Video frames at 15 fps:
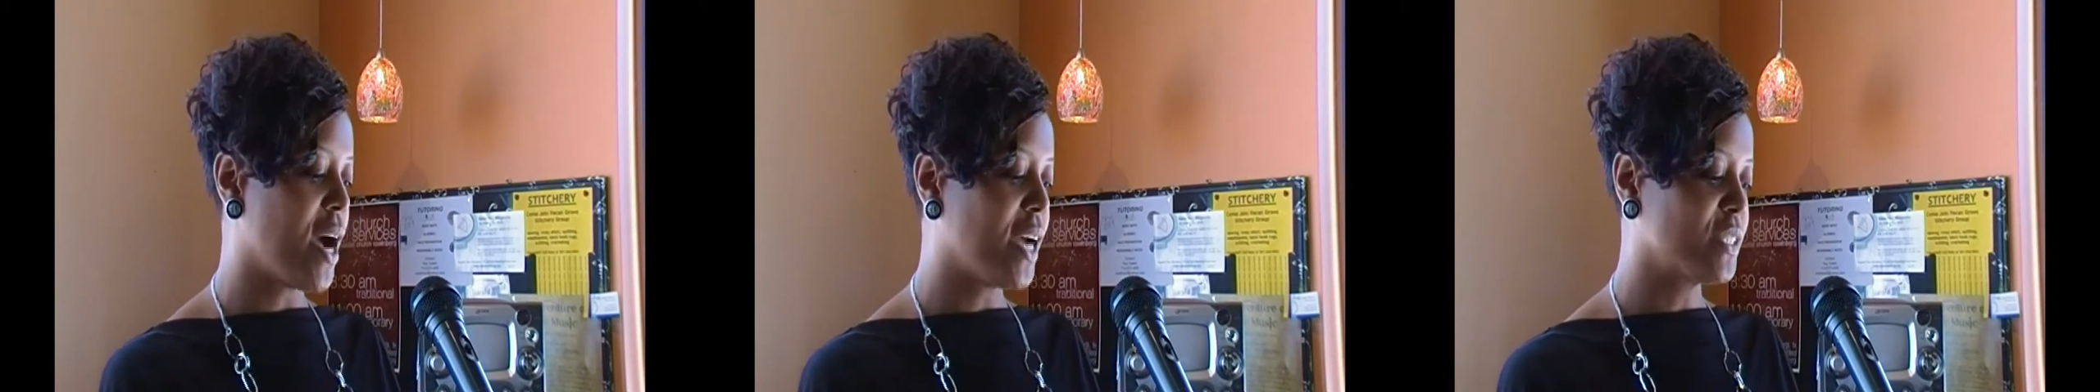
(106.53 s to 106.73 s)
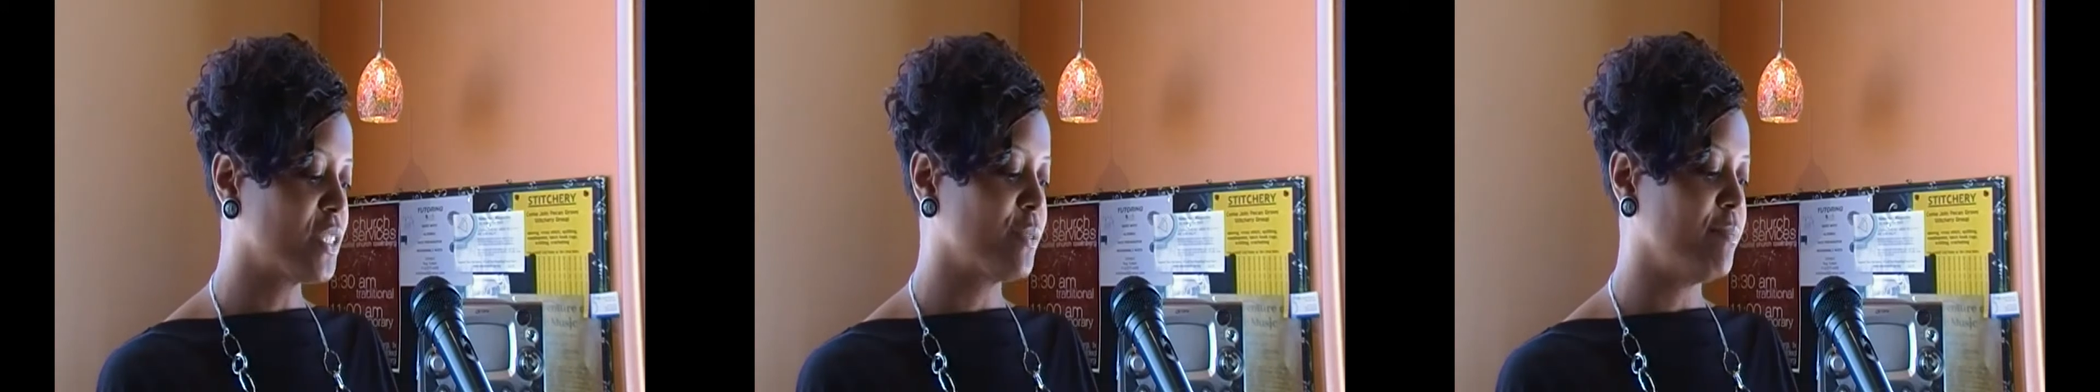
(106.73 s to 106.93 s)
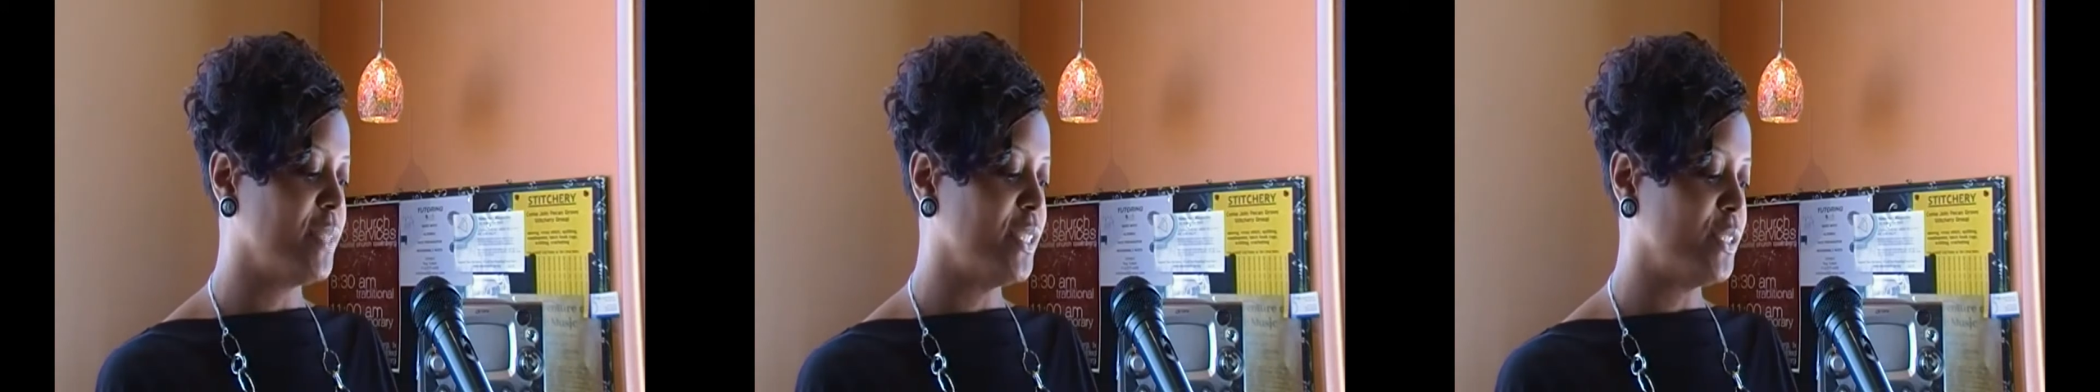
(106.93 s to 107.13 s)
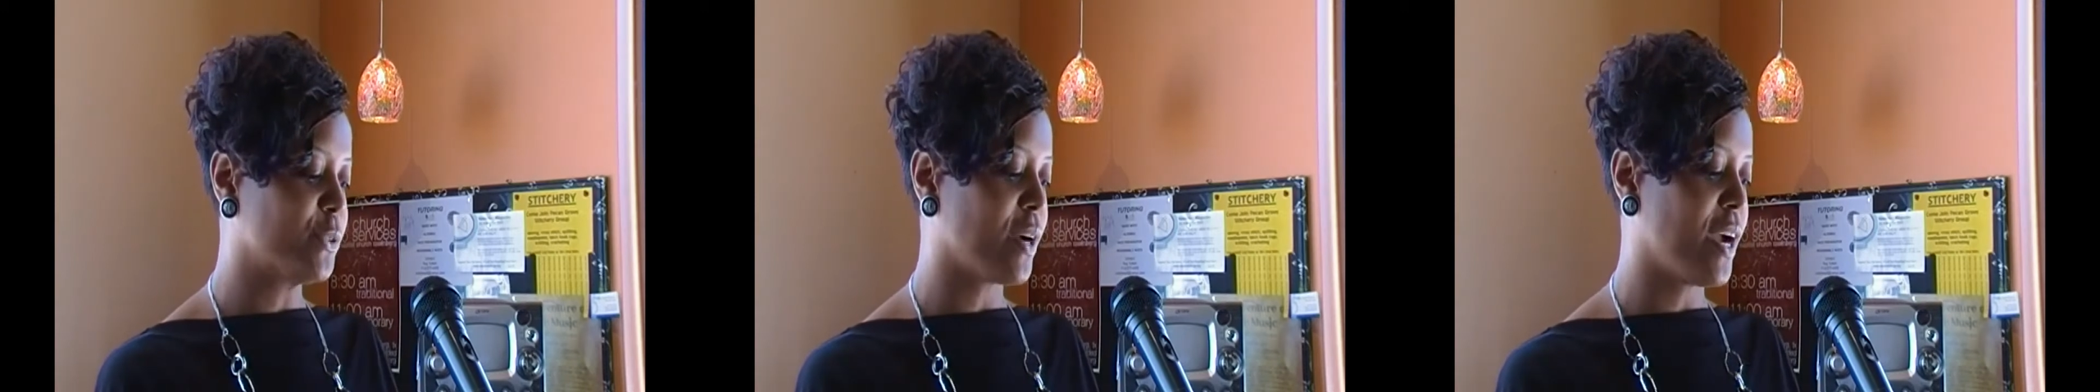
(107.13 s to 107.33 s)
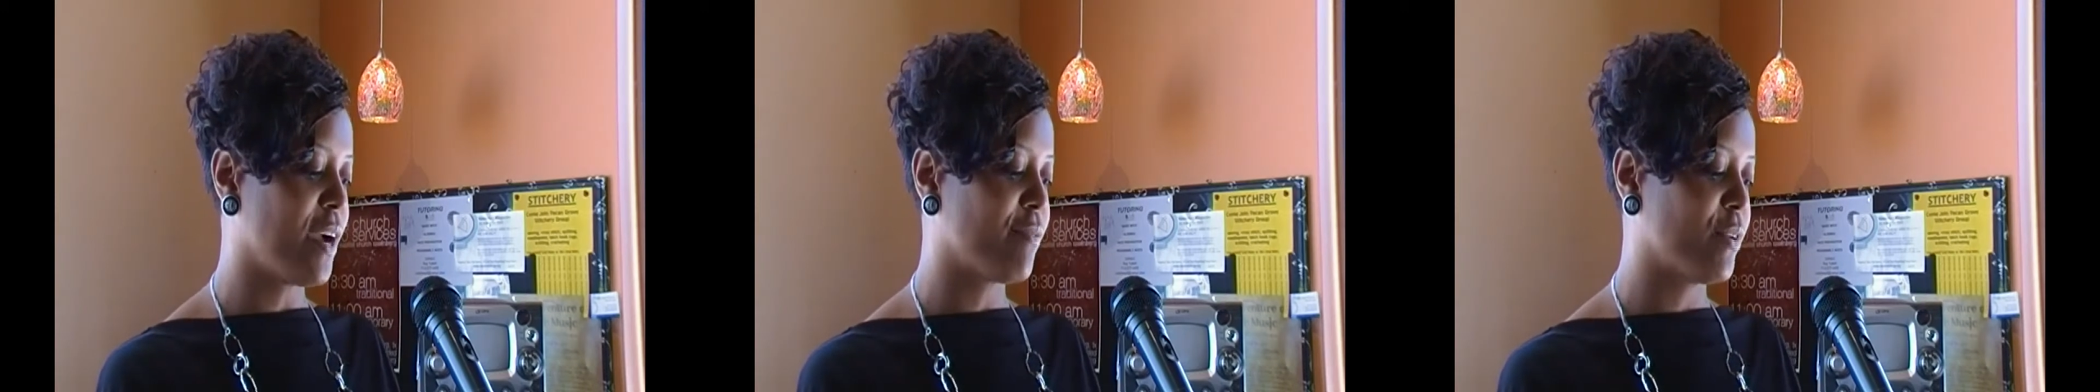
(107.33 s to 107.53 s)
watching me
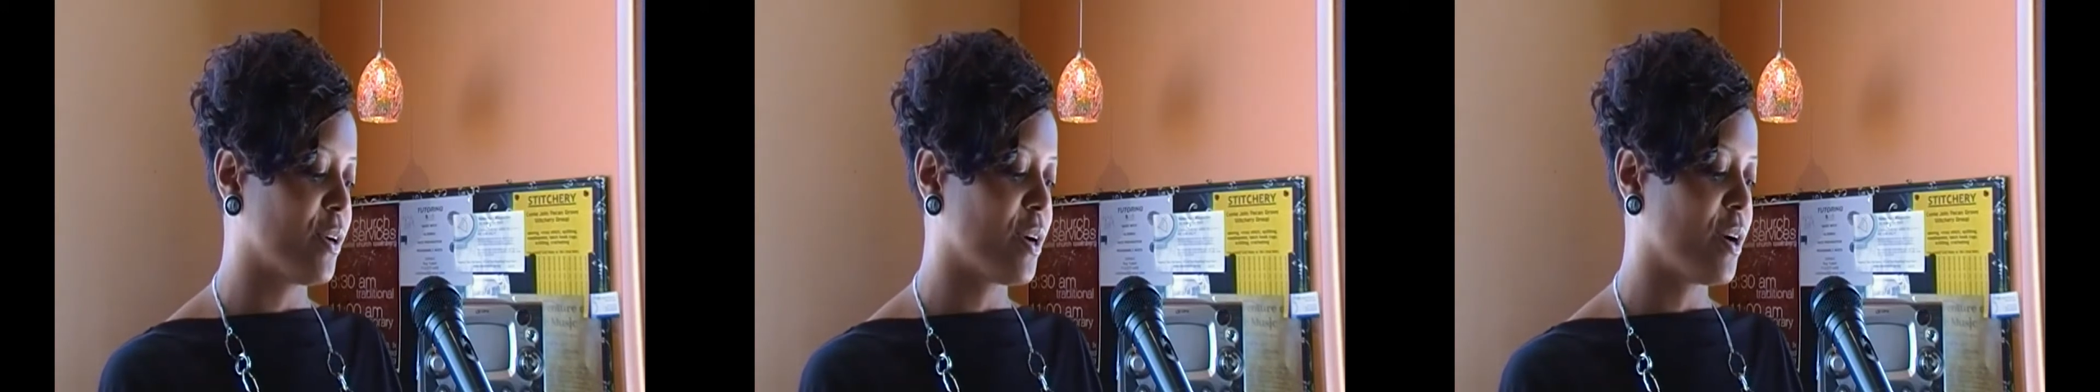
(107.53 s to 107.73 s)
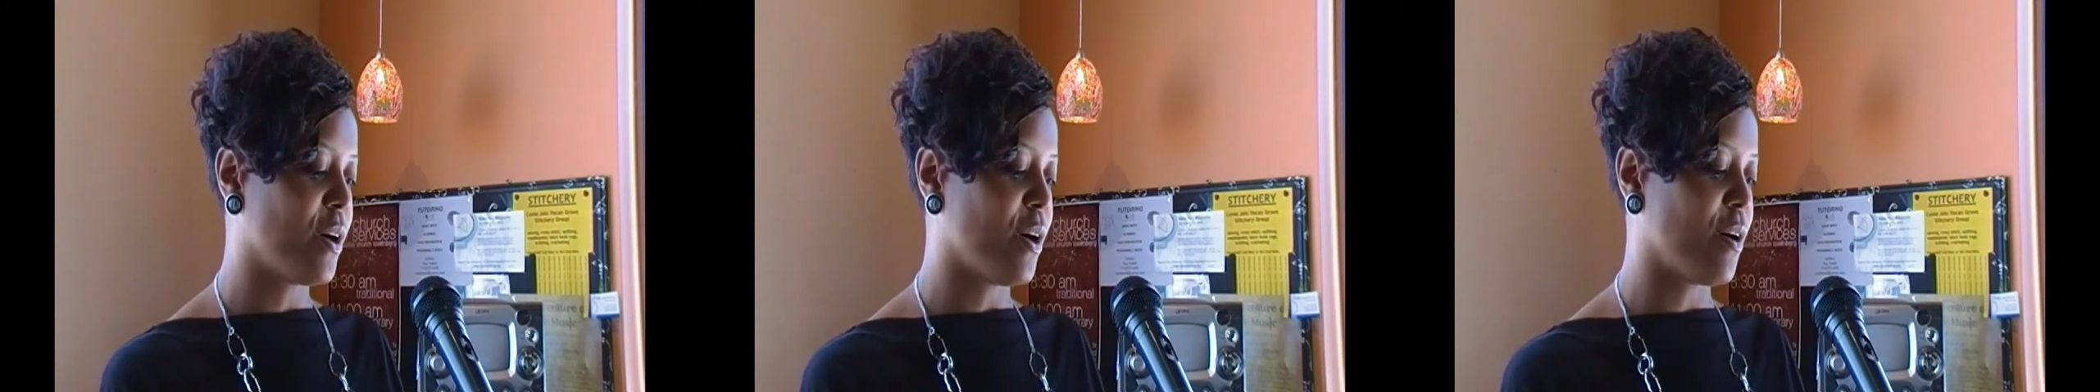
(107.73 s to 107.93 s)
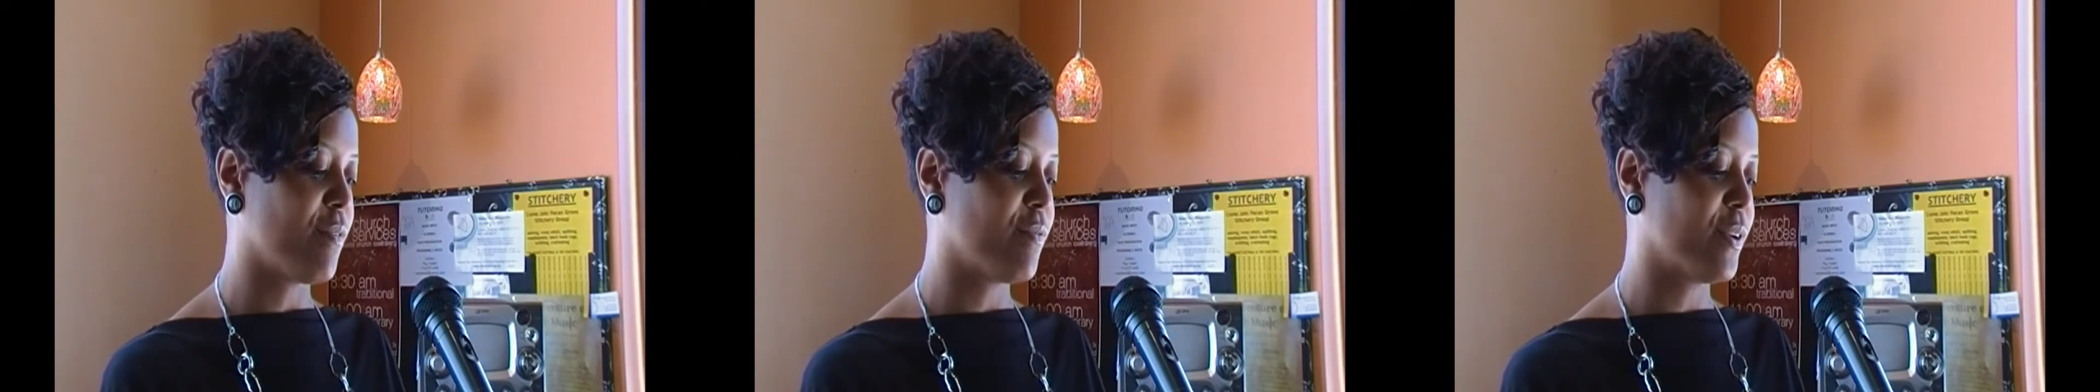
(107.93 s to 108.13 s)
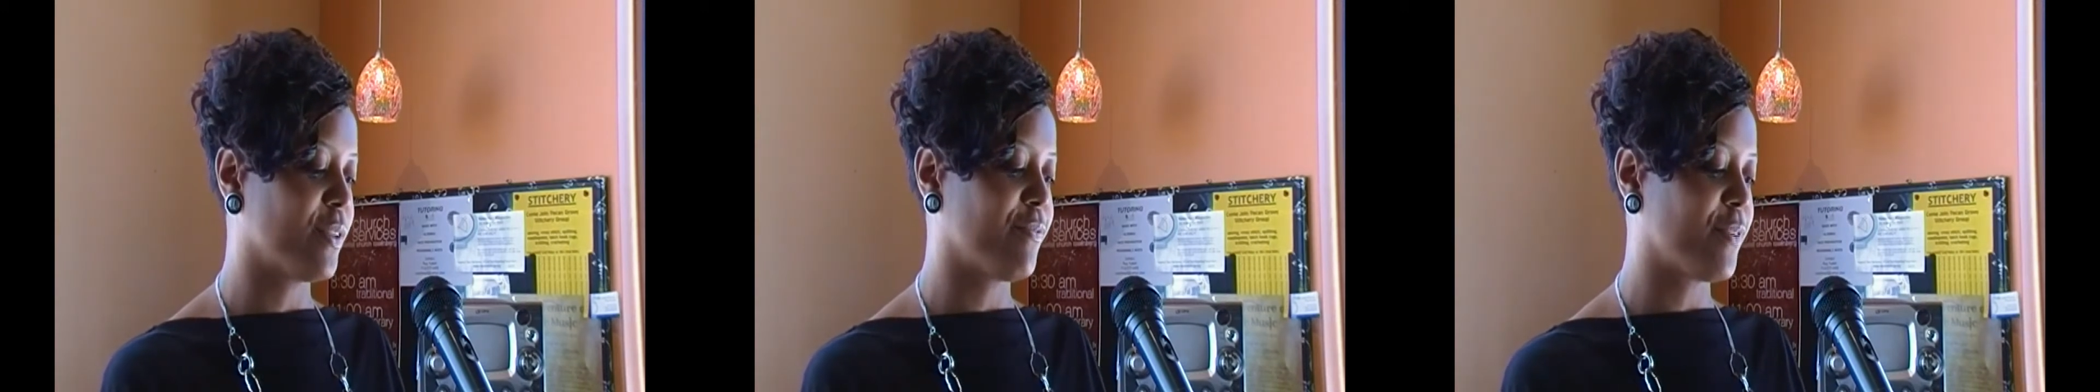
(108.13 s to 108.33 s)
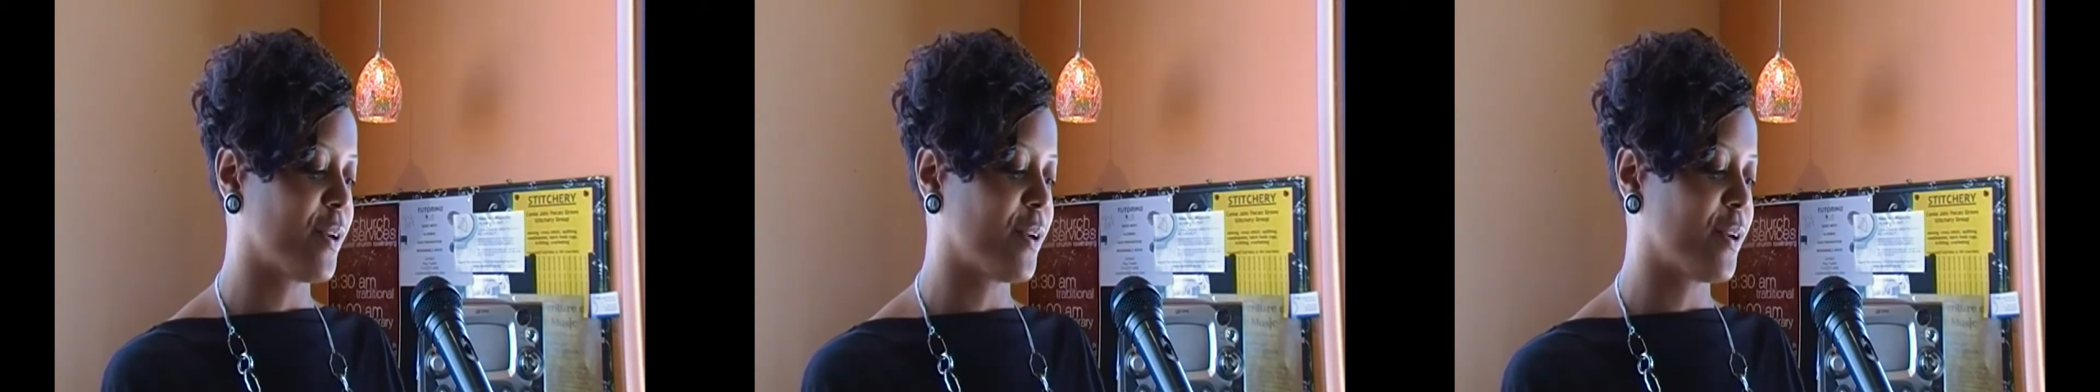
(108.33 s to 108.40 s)
drive your car for the